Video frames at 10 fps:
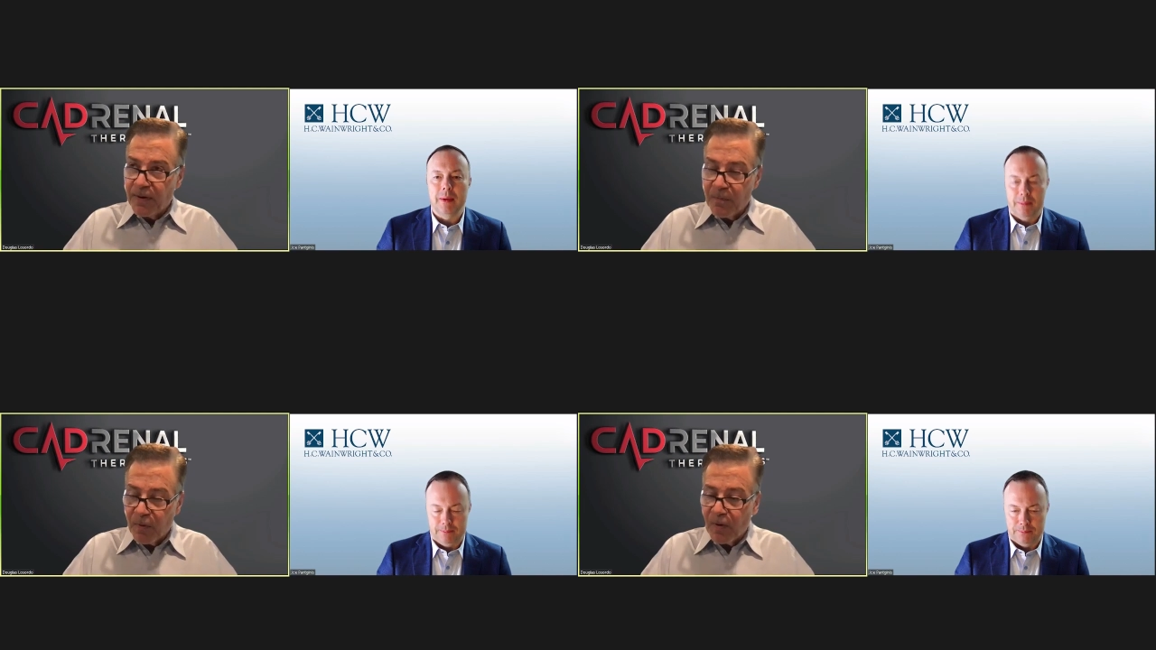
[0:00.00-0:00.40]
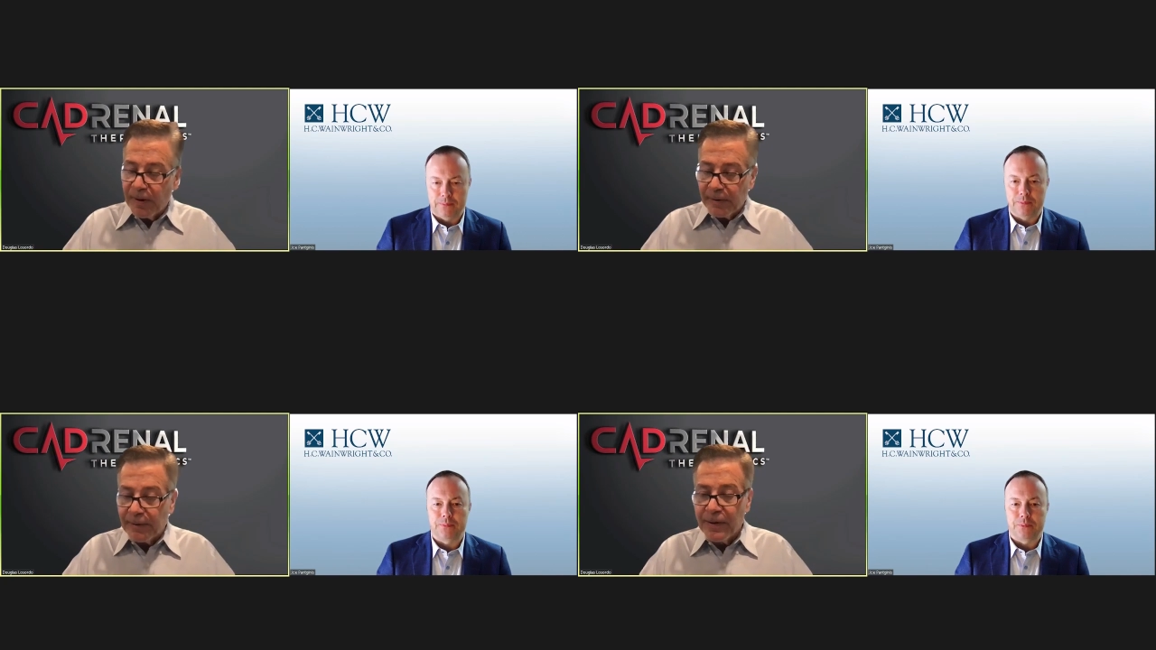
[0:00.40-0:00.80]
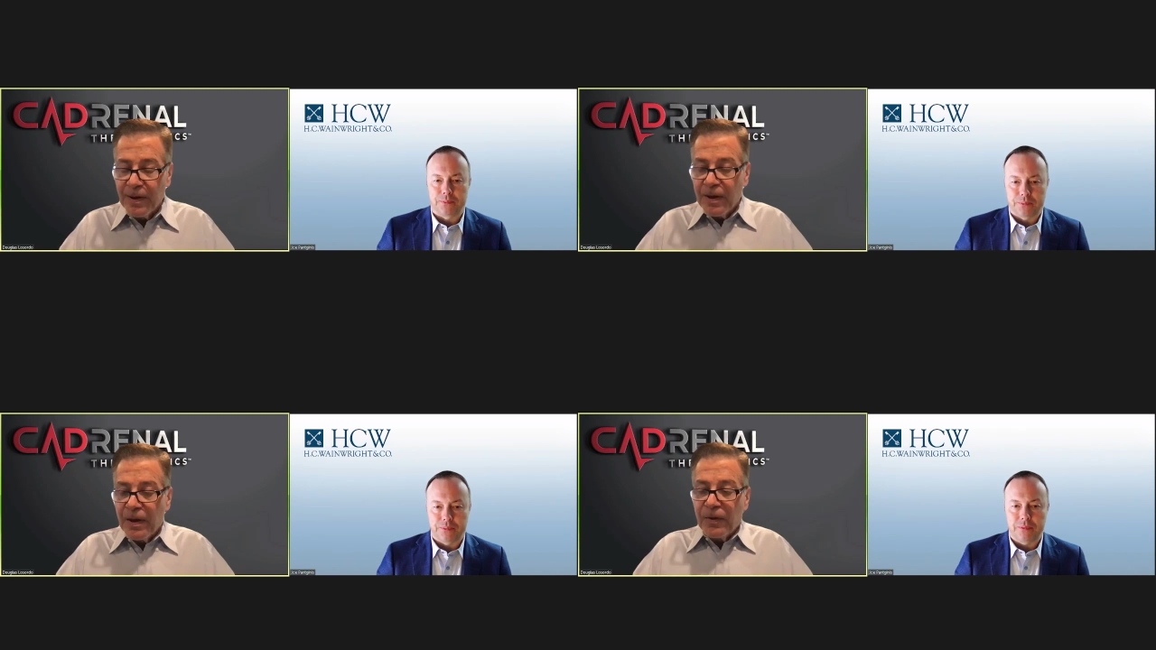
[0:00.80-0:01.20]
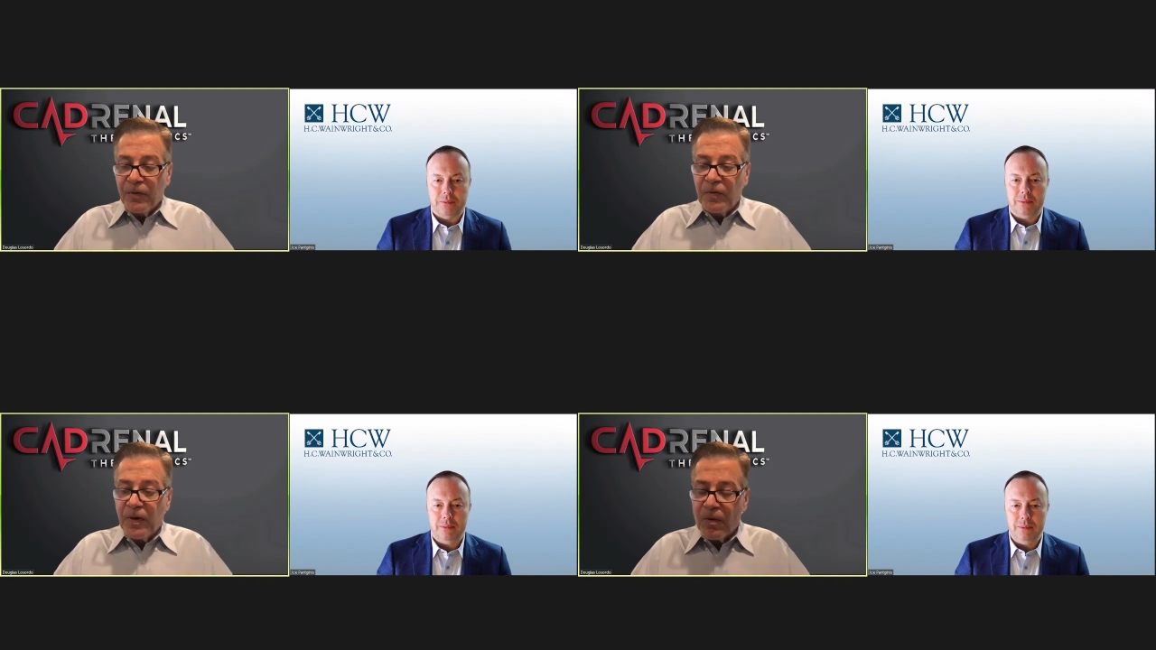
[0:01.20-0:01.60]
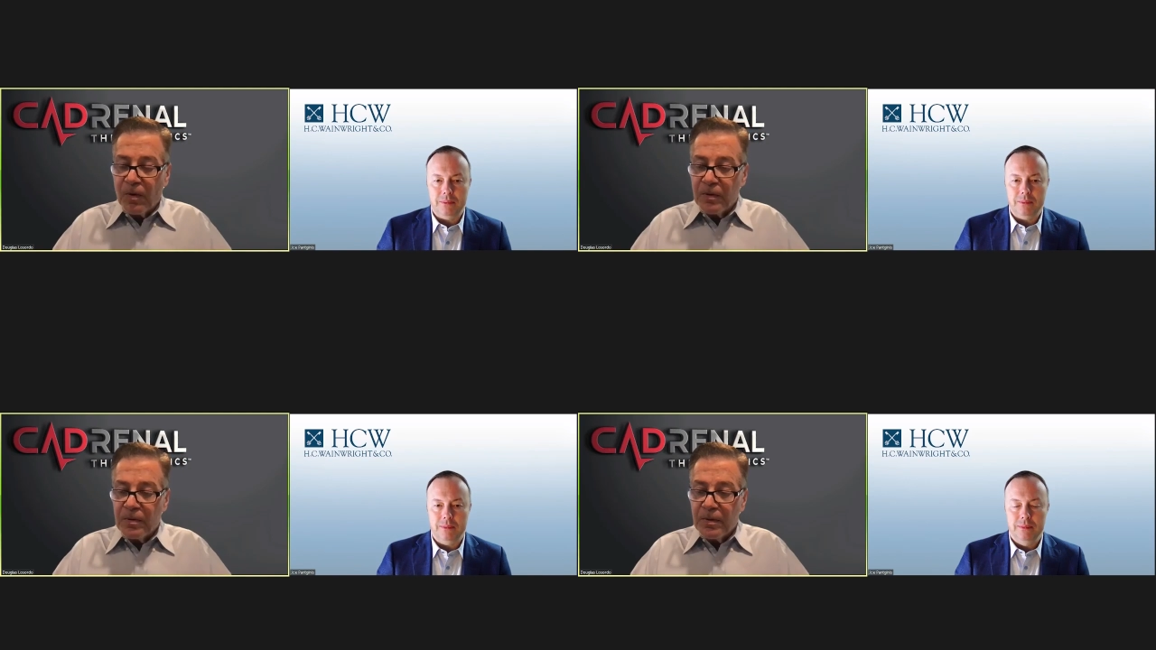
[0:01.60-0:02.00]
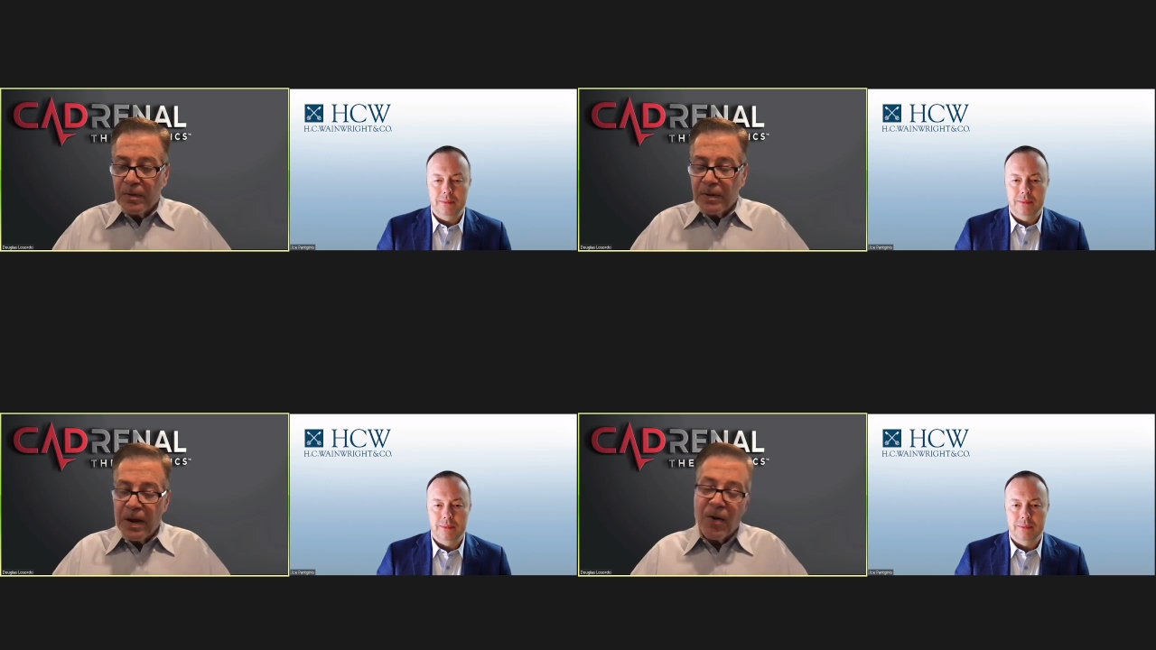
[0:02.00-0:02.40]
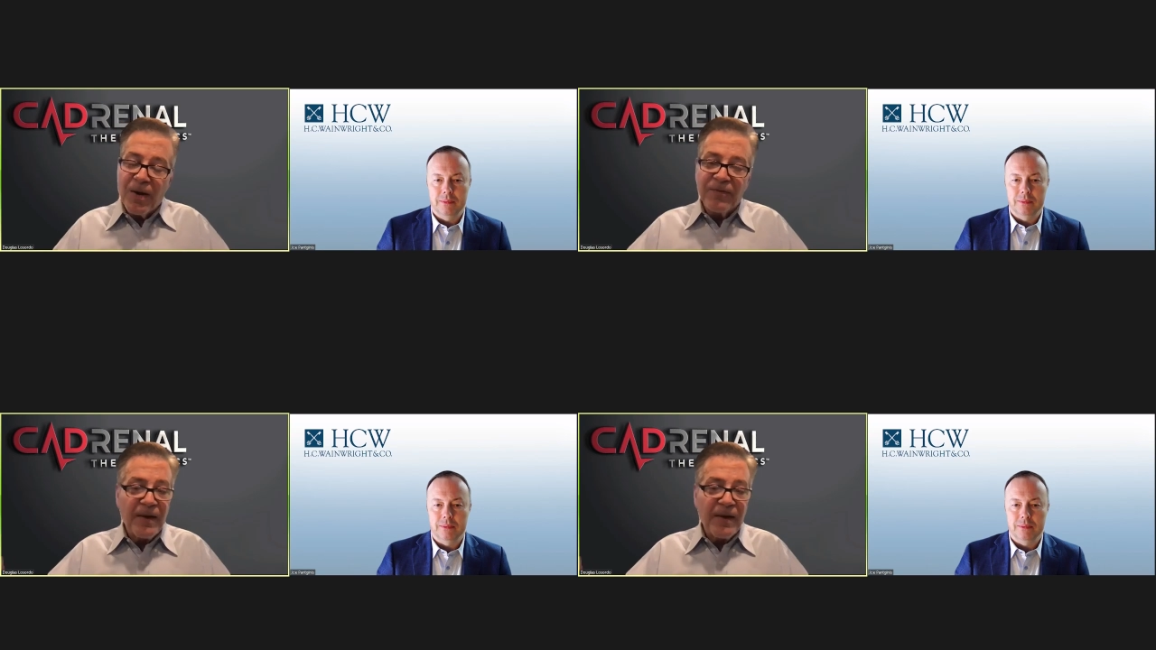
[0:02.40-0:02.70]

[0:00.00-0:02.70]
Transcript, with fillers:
Speaker 1: important. So, you know, I've,